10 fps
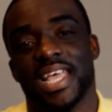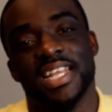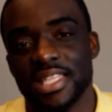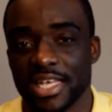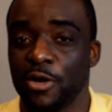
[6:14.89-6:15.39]

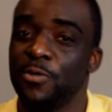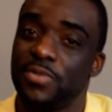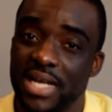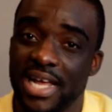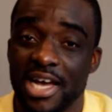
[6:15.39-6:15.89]
Anything over
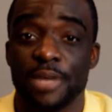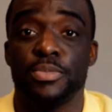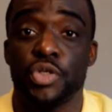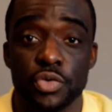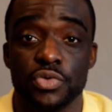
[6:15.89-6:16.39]
that,
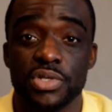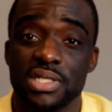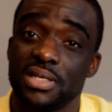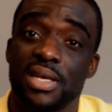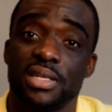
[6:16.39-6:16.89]

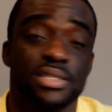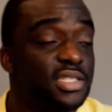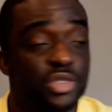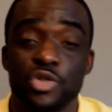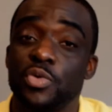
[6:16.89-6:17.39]
obtuse, you're
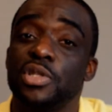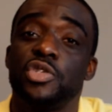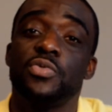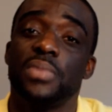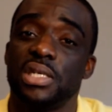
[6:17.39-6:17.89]
just doing
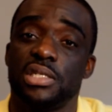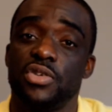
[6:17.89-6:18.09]
too much.